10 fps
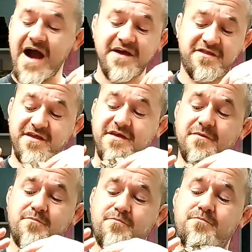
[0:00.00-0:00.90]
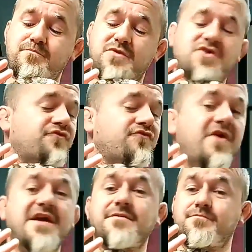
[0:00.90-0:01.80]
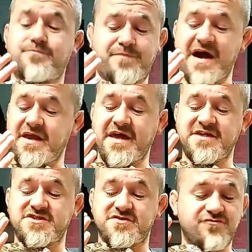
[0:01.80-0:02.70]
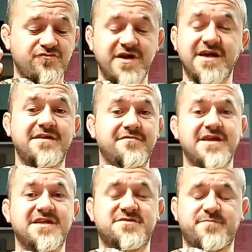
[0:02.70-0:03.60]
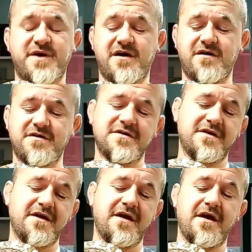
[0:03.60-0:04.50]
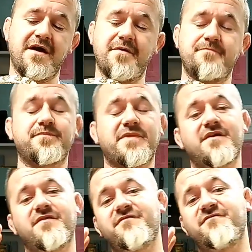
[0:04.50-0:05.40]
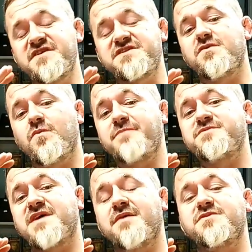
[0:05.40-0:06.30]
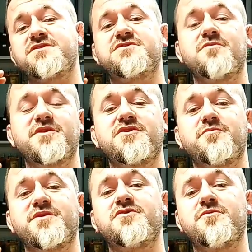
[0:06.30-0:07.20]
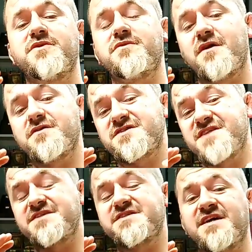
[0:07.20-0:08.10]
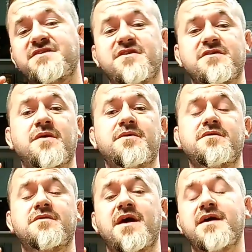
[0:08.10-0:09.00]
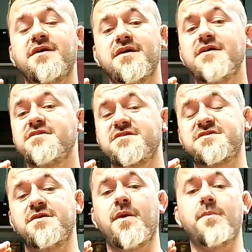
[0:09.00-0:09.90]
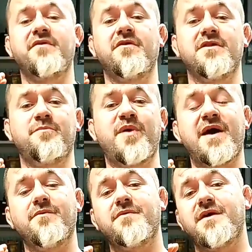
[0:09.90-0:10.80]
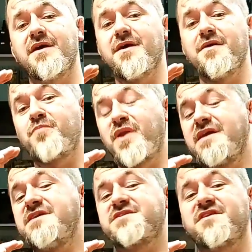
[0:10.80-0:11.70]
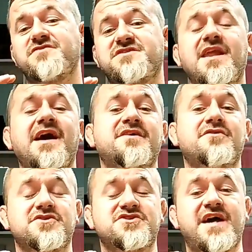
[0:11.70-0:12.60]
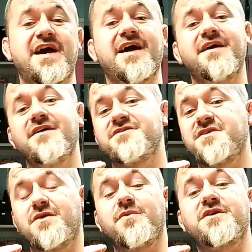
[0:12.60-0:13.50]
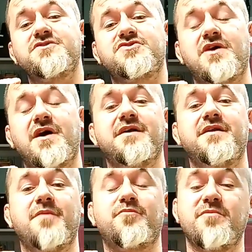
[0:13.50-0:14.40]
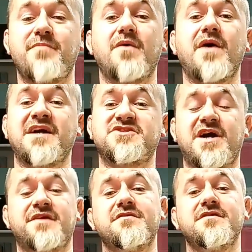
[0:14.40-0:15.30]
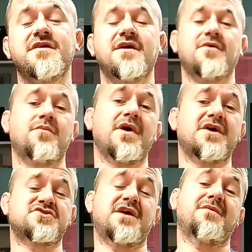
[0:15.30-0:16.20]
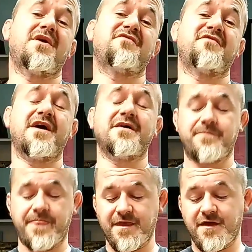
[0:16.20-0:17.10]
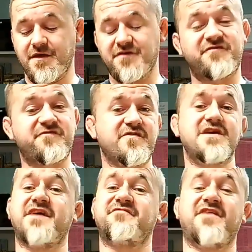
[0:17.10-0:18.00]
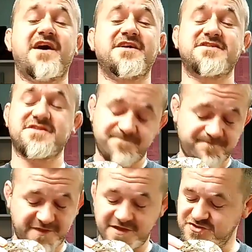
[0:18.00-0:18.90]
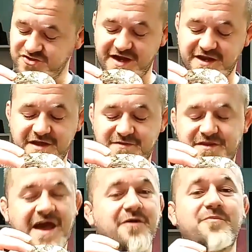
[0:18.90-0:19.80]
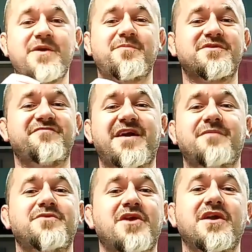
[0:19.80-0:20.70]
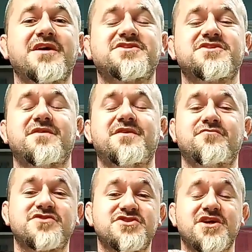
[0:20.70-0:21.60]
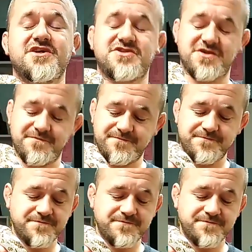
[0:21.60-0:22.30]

I think great patination, really, really smart. Visit the website, which is www.snakesandadders.co.uk, to see what we're all about. Please give us a like or share so that we can try and promote our channel. We are trying to offer free advice, trying to help people develop knowledge and research.